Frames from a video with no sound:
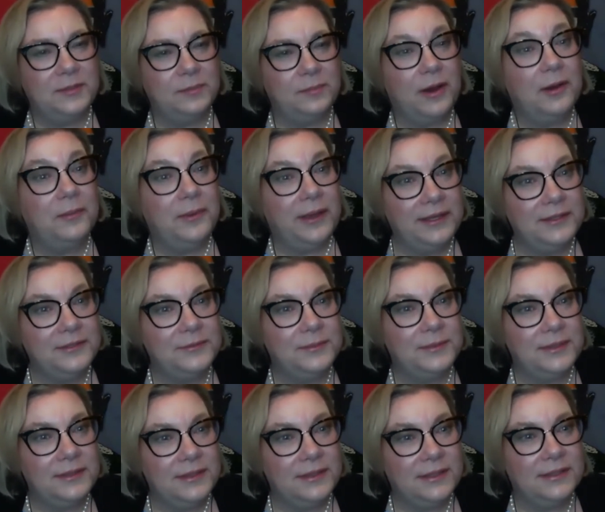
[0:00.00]
time to part
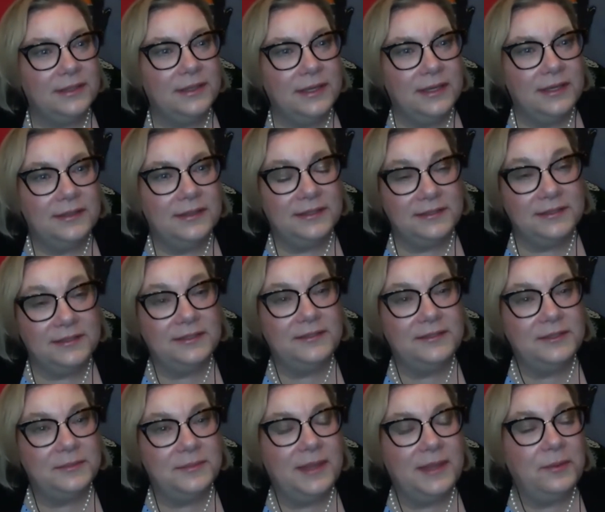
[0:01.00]
ways with the
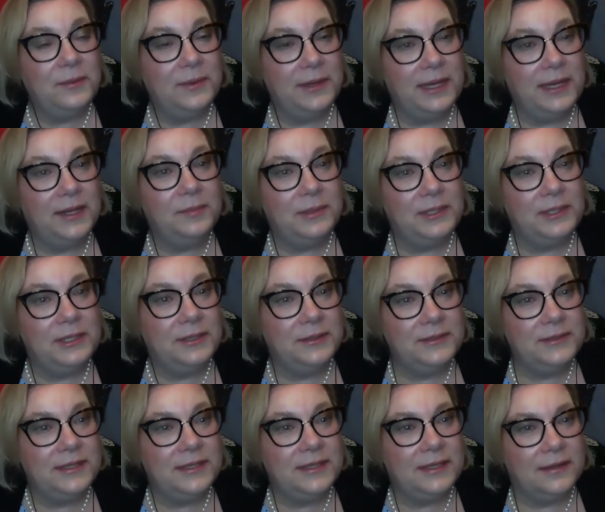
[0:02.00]
system that we had
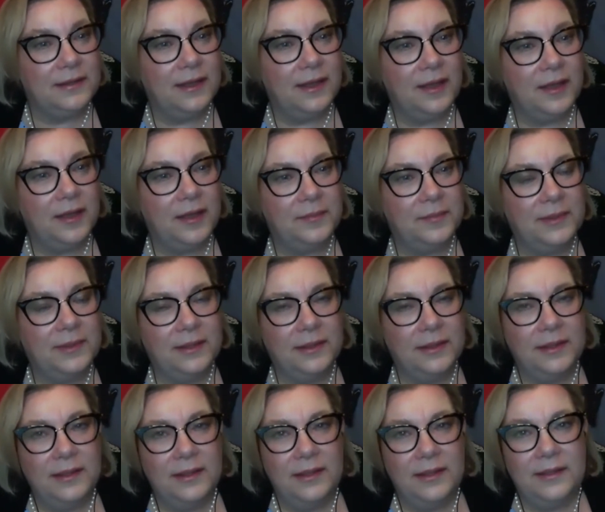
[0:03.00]
been using.
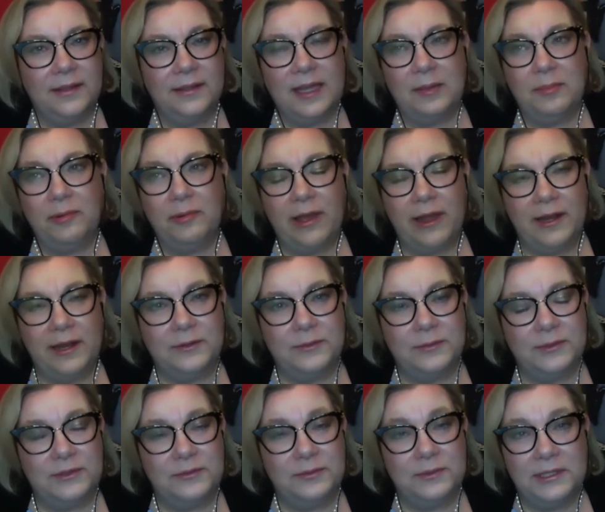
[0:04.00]
That
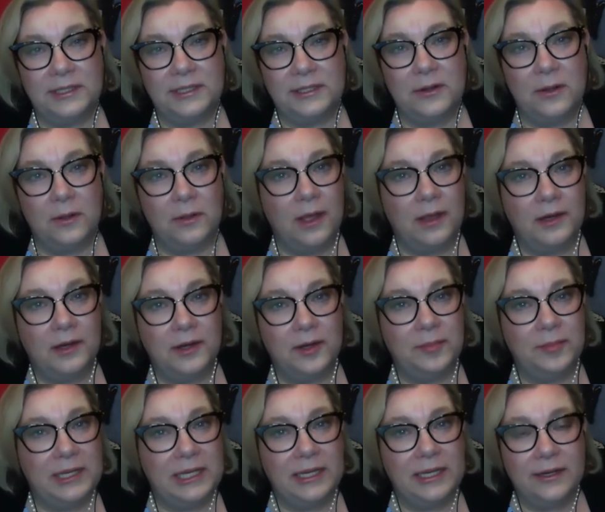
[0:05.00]
product was really no
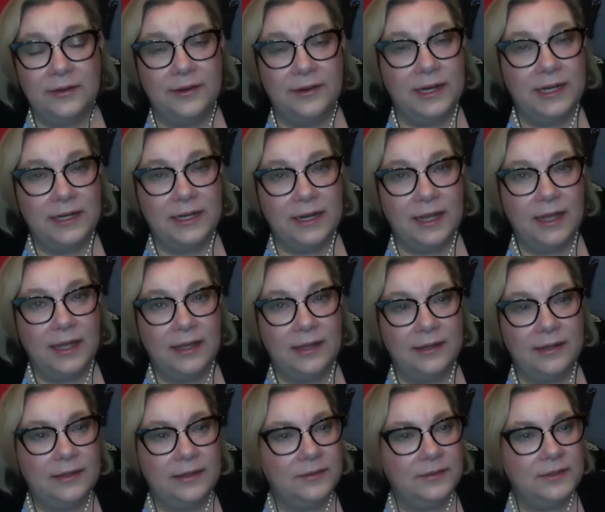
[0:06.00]
longer being iterated
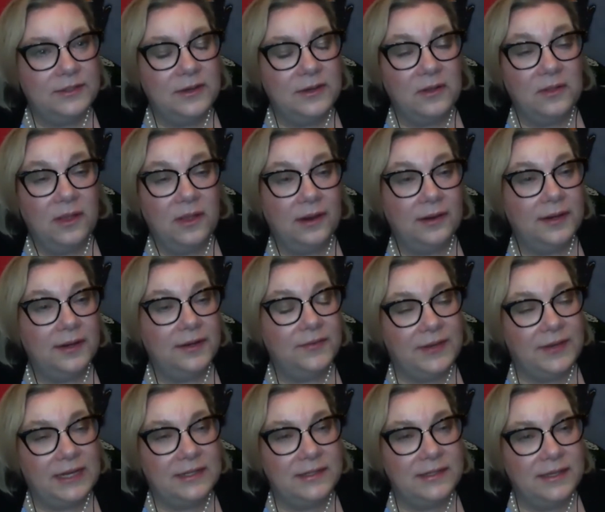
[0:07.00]
on. It was no
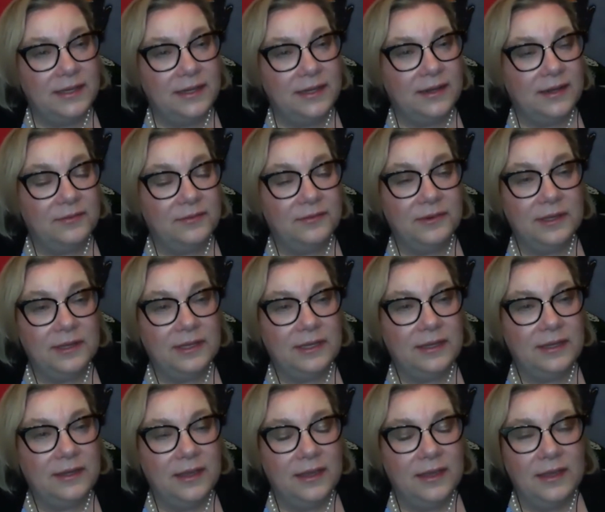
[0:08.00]
longer advancing, and it
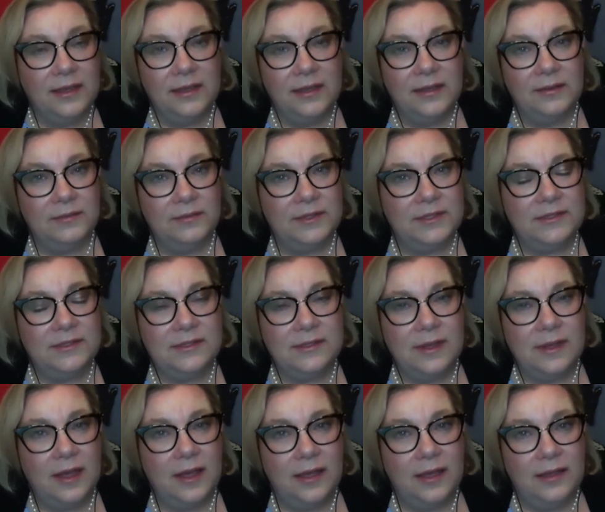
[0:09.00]
really
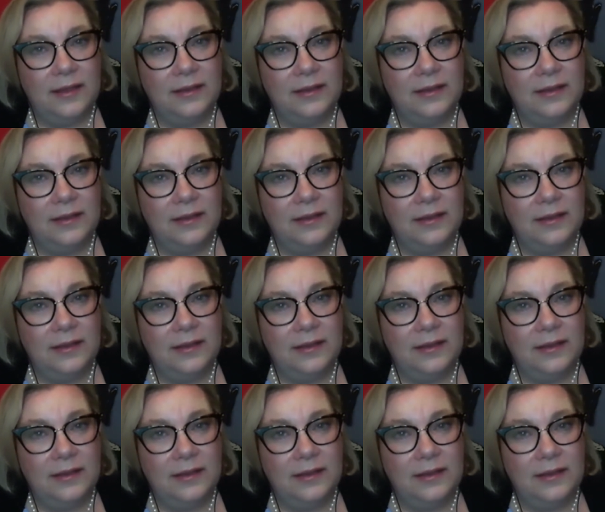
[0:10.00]
was,